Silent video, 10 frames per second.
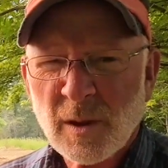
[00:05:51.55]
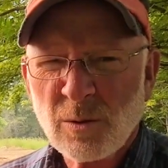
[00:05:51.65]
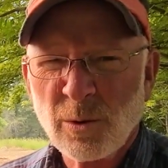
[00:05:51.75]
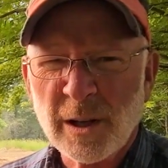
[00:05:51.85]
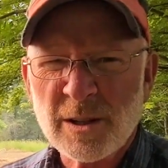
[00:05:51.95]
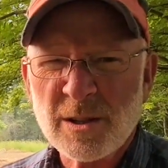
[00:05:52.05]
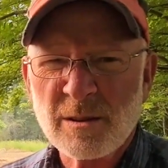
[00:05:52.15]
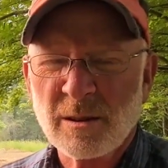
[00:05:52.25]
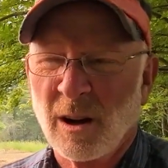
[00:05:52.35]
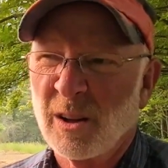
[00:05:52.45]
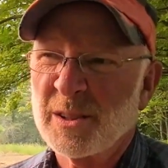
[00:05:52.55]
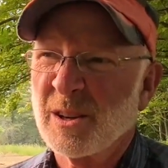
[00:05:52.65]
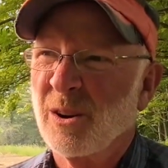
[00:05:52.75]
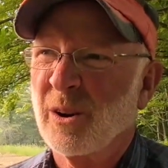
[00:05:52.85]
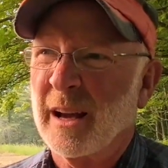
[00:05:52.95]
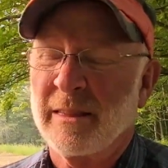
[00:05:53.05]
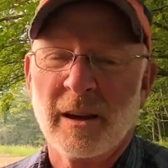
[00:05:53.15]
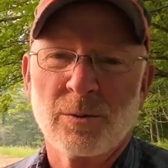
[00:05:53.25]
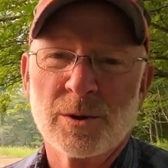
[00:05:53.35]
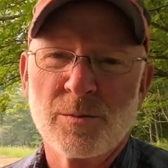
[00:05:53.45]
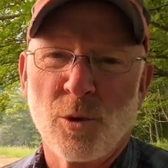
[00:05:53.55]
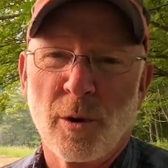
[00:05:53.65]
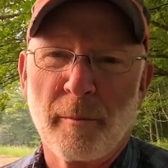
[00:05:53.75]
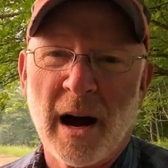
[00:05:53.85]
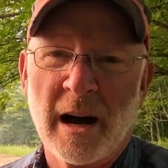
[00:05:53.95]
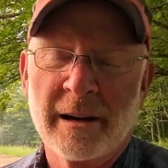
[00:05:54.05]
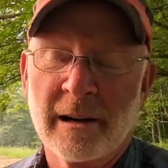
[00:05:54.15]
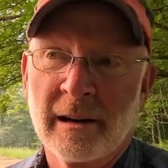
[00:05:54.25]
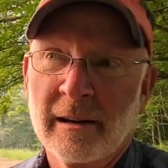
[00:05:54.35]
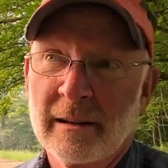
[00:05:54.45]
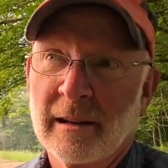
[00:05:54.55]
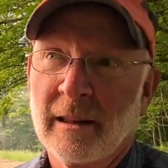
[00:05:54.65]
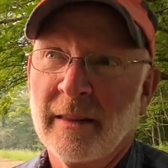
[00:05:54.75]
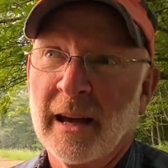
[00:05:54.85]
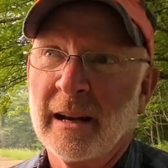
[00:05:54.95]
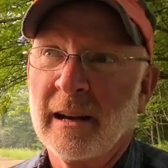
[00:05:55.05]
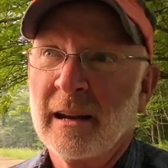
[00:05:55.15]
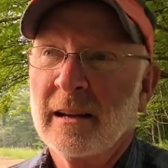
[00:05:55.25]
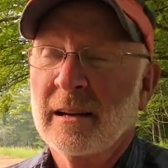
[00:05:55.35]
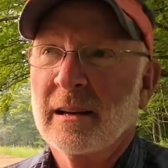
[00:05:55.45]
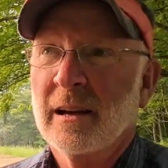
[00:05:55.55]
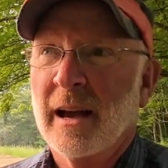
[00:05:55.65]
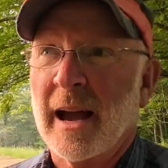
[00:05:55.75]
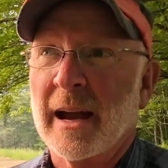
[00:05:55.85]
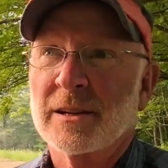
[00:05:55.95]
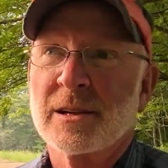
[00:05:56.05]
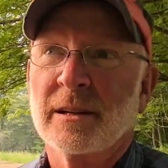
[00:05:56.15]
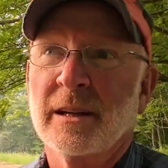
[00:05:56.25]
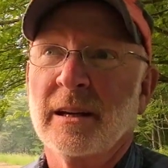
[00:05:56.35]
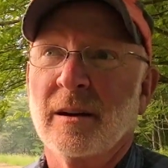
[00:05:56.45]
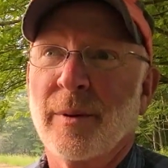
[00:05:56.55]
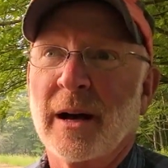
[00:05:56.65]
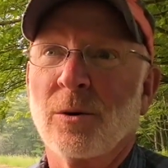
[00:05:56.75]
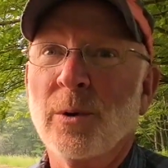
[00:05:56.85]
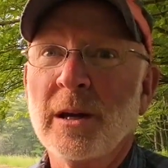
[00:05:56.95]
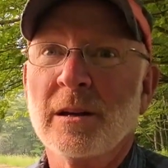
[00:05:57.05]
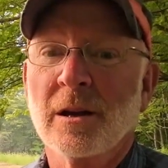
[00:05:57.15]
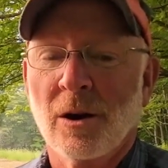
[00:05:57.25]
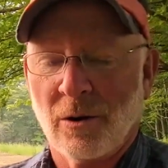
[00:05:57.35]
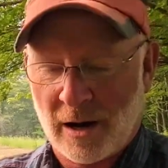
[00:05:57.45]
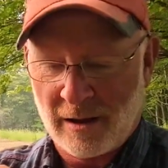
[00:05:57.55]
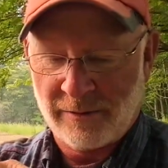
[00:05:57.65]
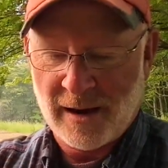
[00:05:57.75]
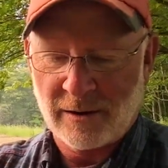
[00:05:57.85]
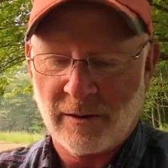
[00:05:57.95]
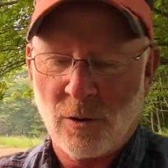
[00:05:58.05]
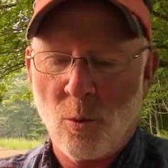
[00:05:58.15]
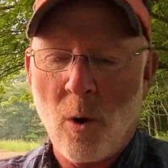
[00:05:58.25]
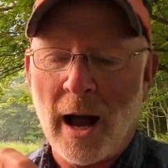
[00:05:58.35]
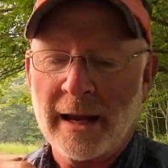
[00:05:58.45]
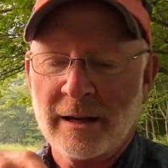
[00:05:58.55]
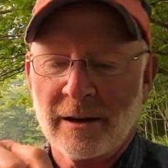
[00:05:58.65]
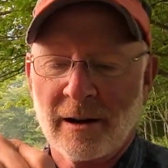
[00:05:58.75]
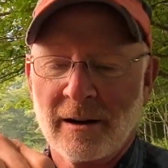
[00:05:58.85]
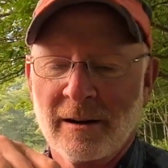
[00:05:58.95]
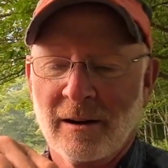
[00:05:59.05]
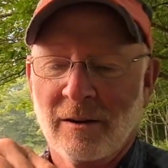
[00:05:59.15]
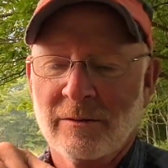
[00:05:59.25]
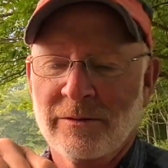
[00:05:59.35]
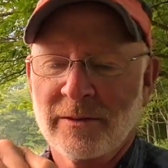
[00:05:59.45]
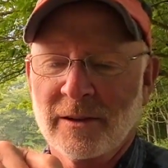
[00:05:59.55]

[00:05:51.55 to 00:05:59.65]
which also I think was more modern. And then actually about a week ago I found the winder of